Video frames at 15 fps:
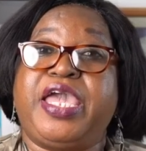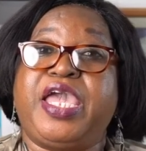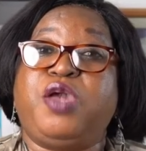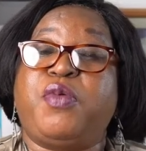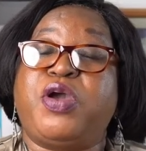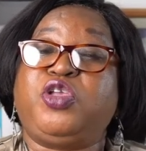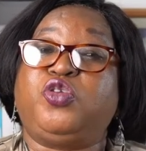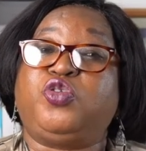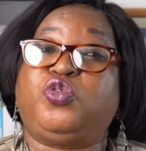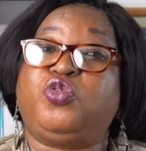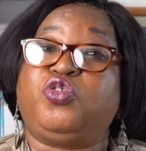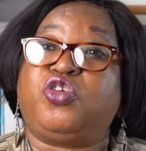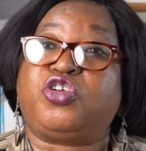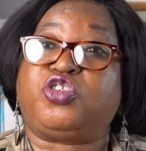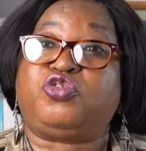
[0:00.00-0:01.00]
when you do
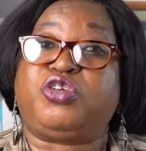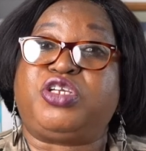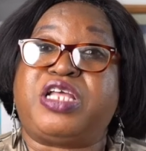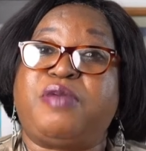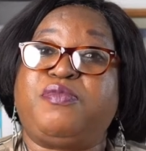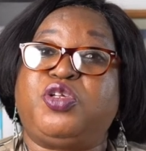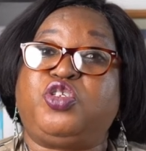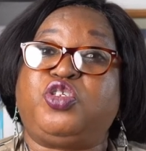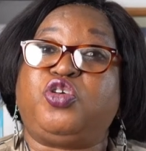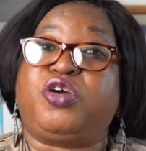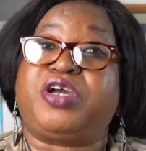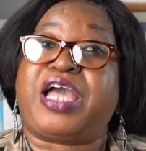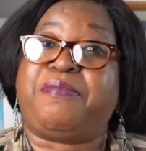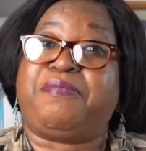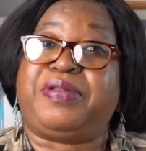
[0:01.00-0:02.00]
lottery, that means you're
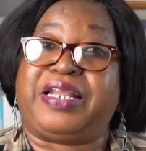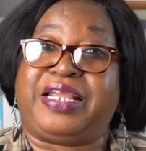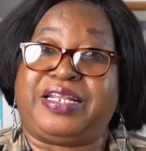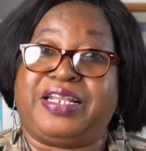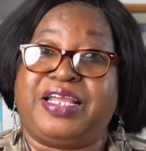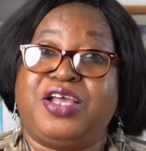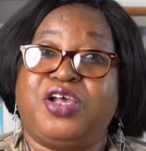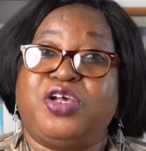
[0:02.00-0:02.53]
gambling.